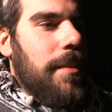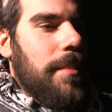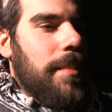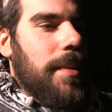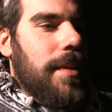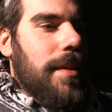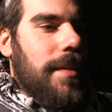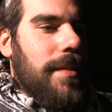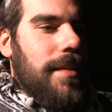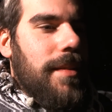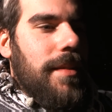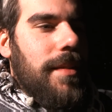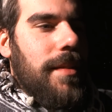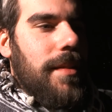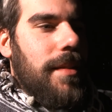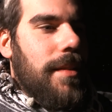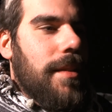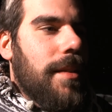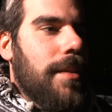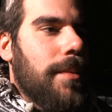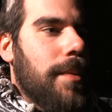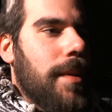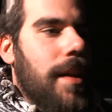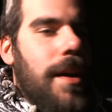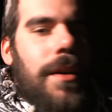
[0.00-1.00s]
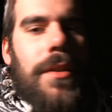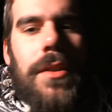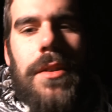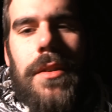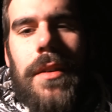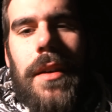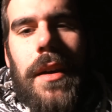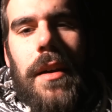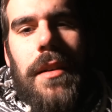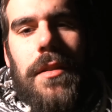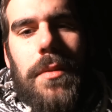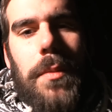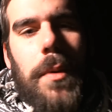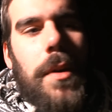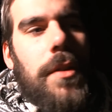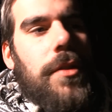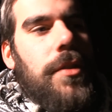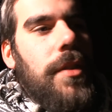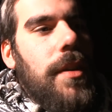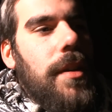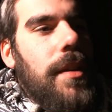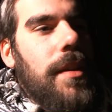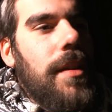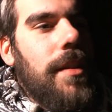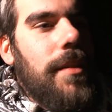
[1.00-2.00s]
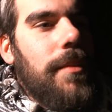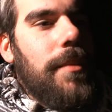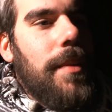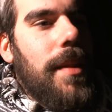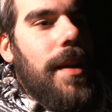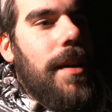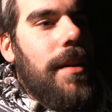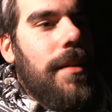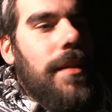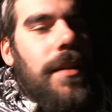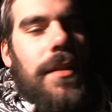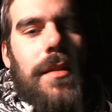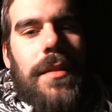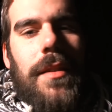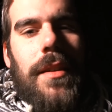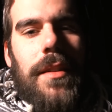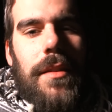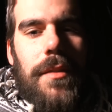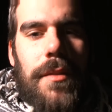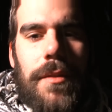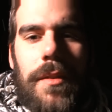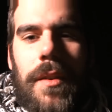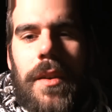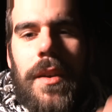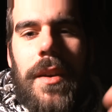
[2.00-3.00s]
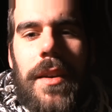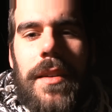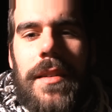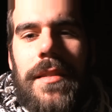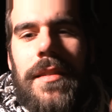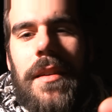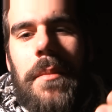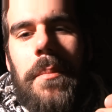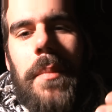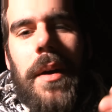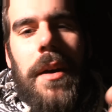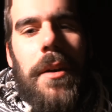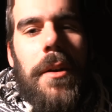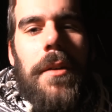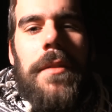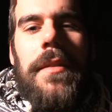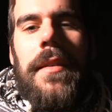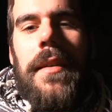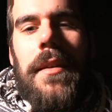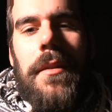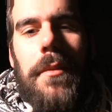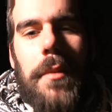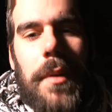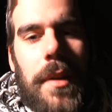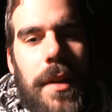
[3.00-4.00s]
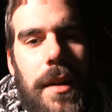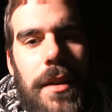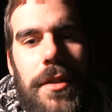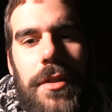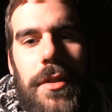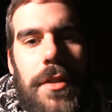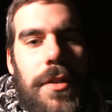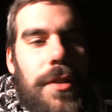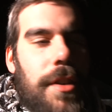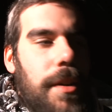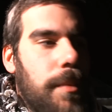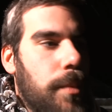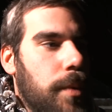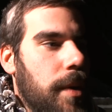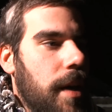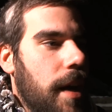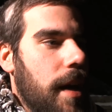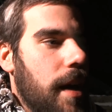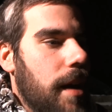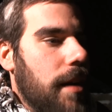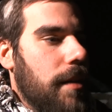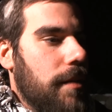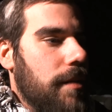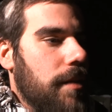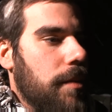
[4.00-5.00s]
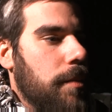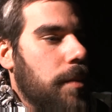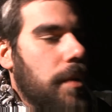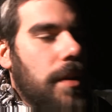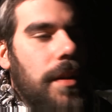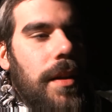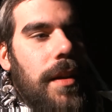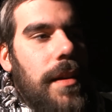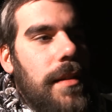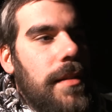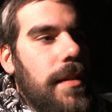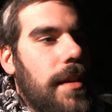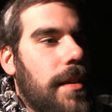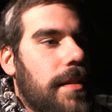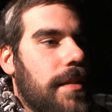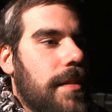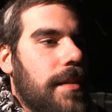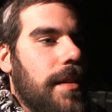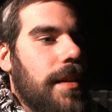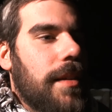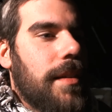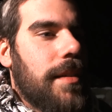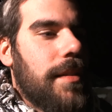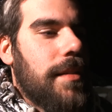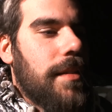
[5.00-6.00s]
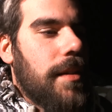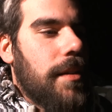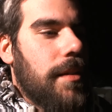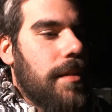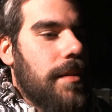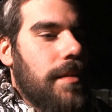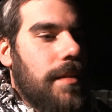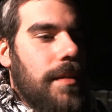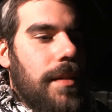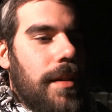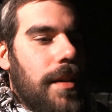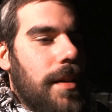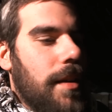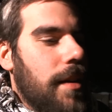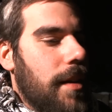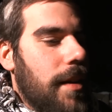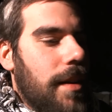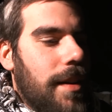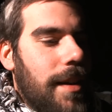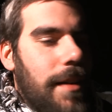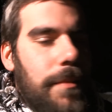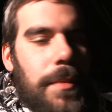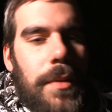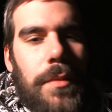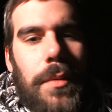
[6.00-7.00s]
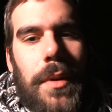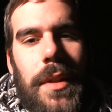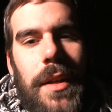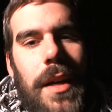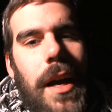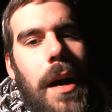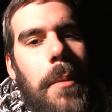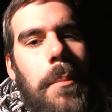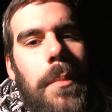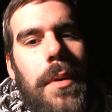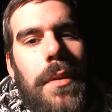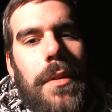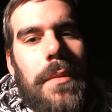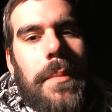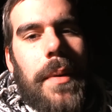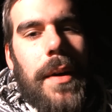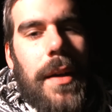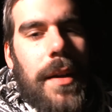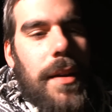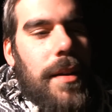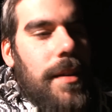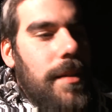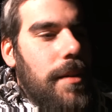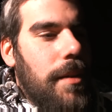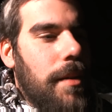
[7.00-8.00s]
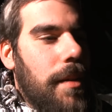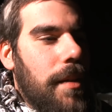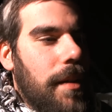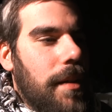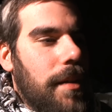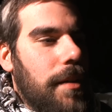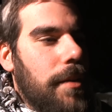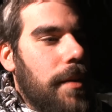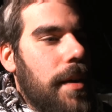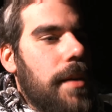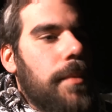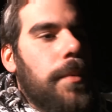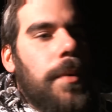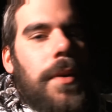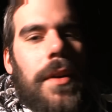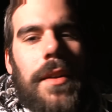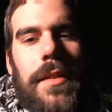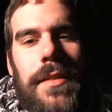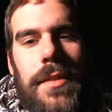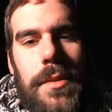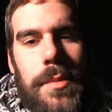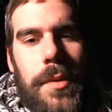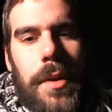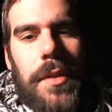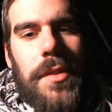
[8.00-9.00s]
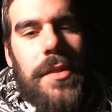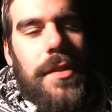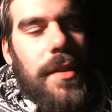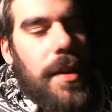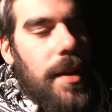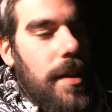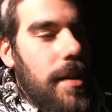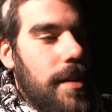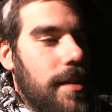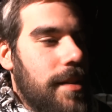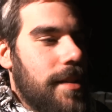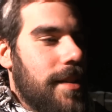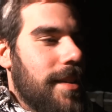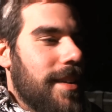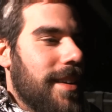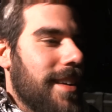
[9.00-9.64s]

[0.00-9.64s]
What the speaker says: But without you guys watching, without this kind of symbiotic relationship we have, it wouldn't exist. So I've been really humbled by all the great words you all say.